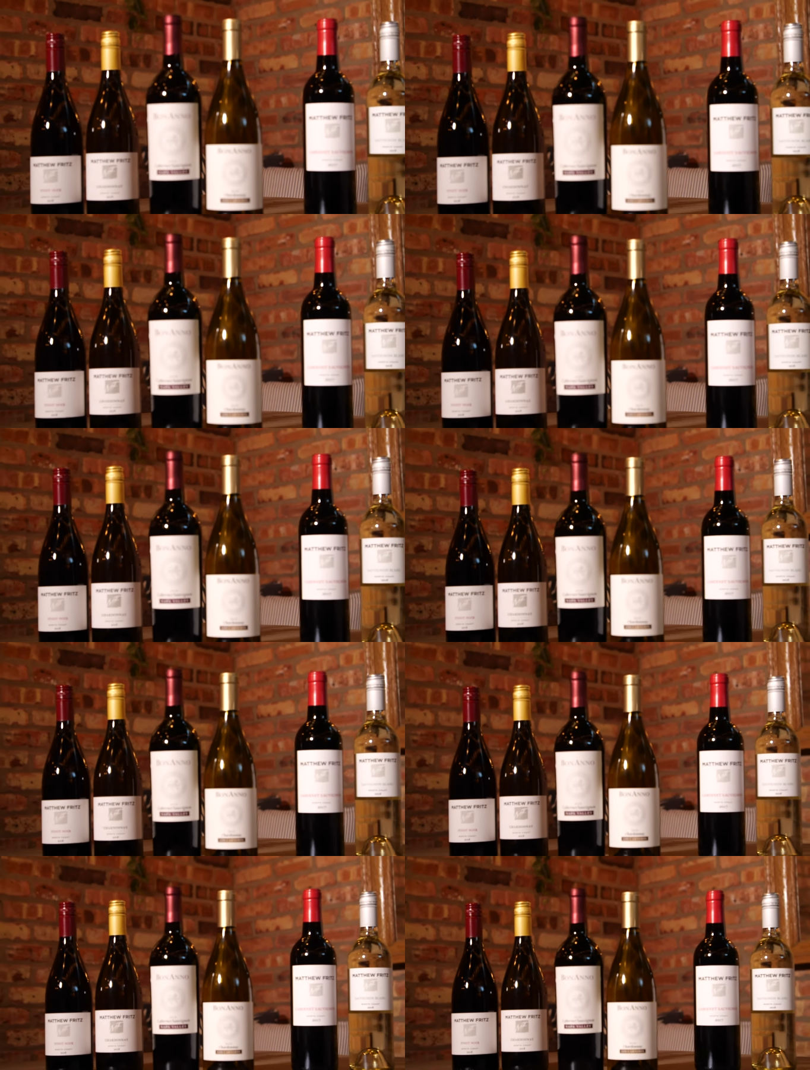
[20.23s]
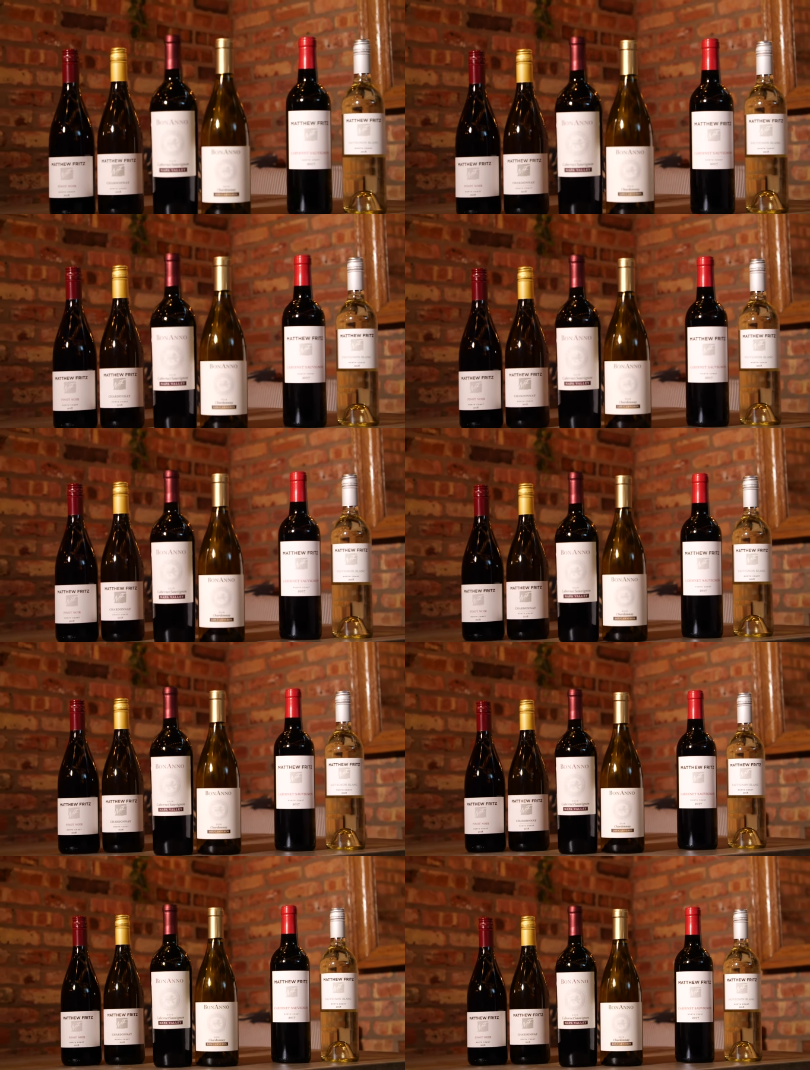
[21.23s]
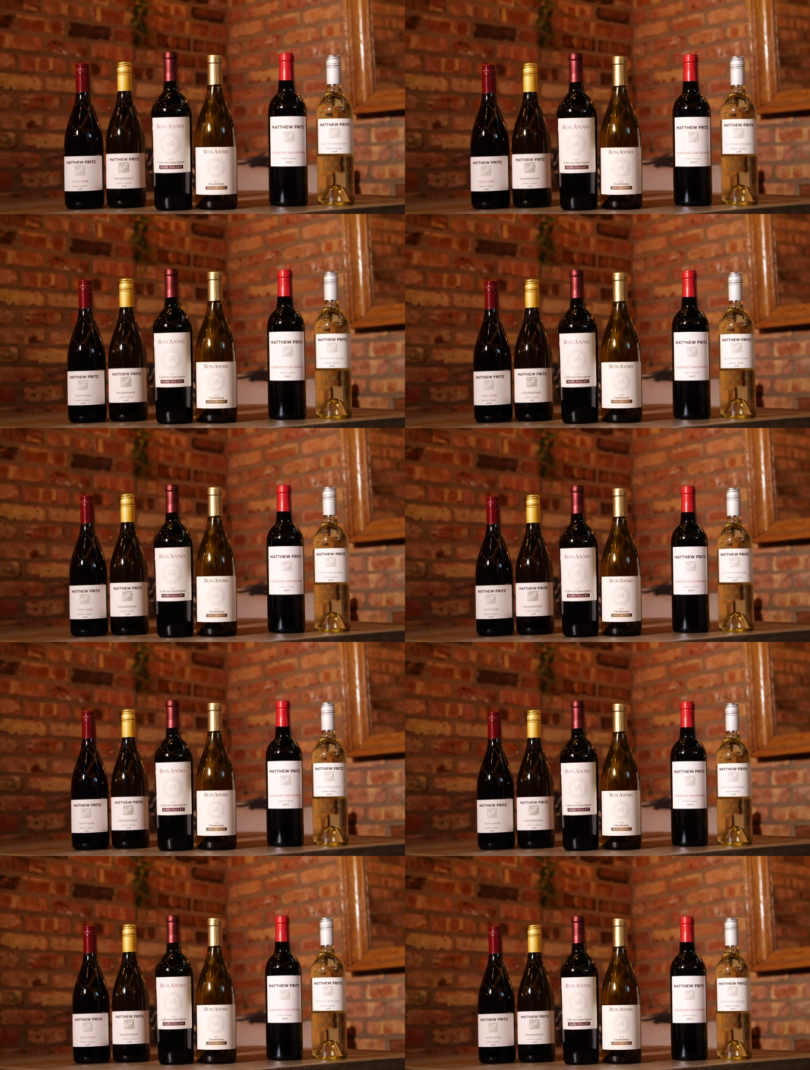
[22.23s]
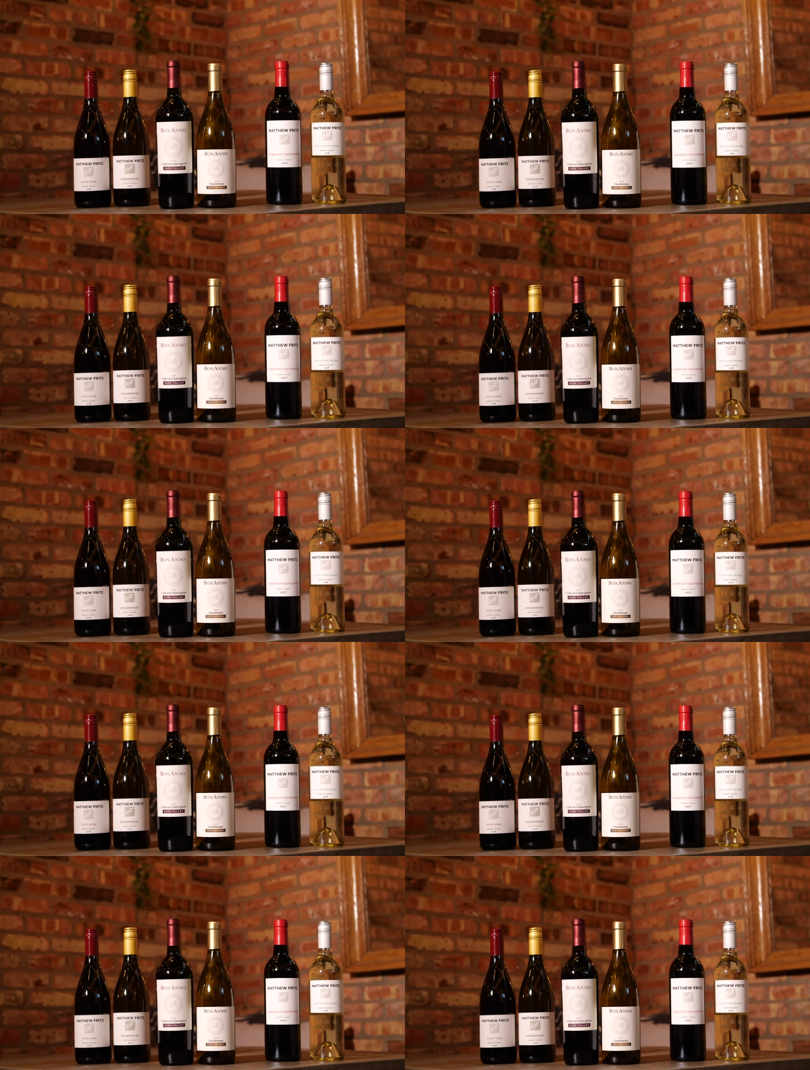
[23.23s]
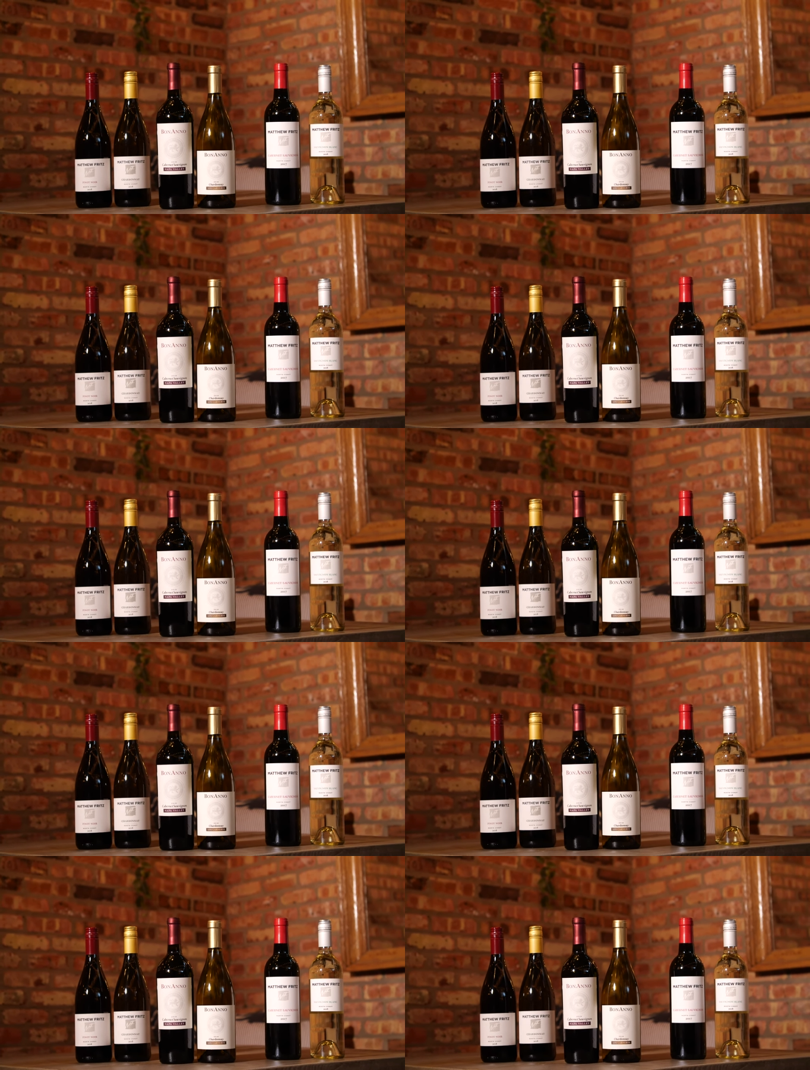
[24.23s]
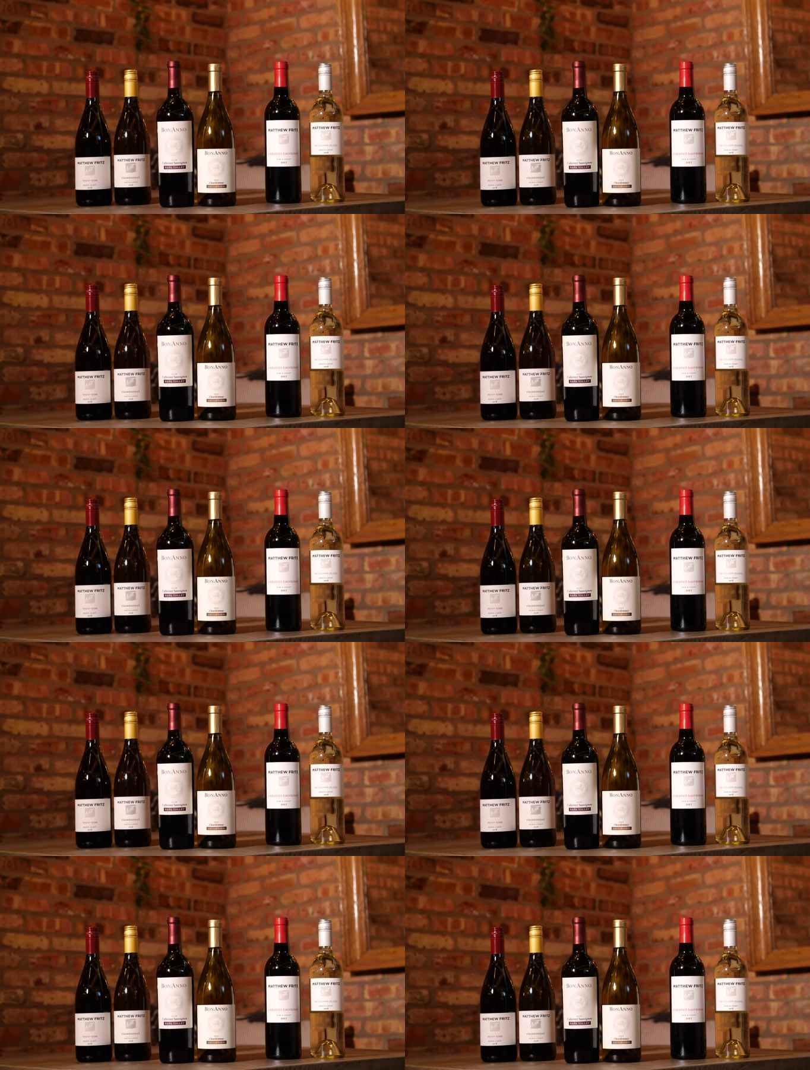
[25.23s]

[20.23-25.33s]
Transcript: Nobody's mouth can be seen.